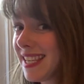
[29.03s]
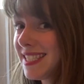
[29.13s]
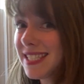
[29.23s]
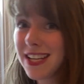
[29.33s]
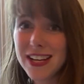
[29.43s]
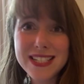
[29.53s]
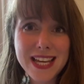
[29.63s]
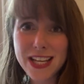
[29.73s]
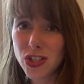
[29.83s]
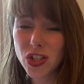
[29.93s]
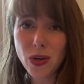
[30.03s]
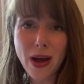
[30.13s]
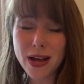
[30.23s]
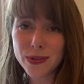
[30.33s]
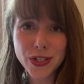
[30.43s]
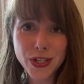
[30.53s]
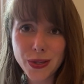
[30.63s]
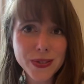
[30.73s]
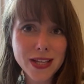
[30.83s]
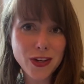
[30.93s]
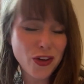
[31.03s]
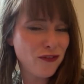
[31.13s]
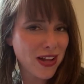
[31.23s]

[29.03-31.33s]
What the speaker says: This isn't going to teach you how to use that new